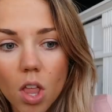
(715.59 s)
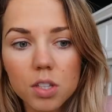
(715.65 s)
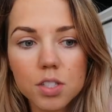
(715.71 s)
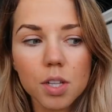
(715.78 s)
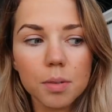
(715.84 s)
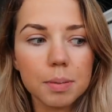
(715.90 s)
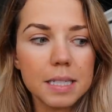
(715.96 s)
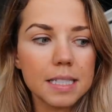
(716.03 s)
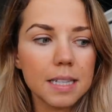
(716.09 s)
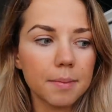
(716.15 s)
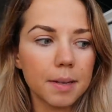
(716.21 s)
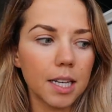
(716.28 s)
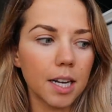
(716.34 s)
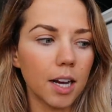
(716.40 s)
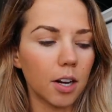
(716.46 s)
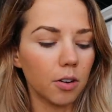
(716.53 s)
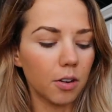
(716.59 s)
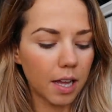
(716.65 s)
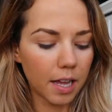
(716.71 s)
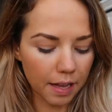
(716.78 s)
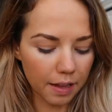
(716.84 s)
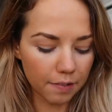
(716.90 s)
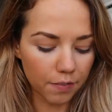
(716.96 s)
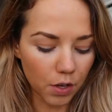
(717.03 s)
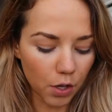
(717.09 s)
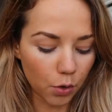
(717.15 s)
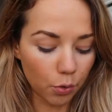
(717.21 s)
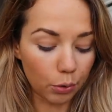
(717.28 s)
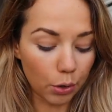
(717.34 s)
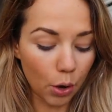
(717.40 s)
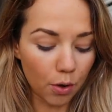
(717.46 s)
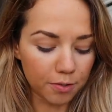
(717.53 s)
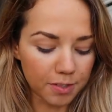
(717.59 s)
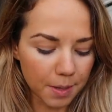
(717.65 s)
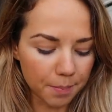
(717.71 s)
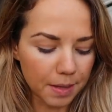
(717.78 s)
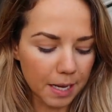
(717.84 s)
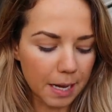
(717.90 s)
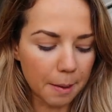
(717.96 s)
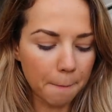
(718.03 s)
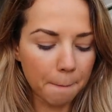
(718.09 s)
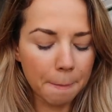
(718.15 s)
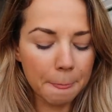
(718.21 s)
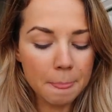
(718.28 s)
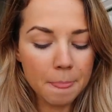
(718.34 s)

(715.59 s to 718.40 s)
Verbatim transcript: So please let me know if you know of something.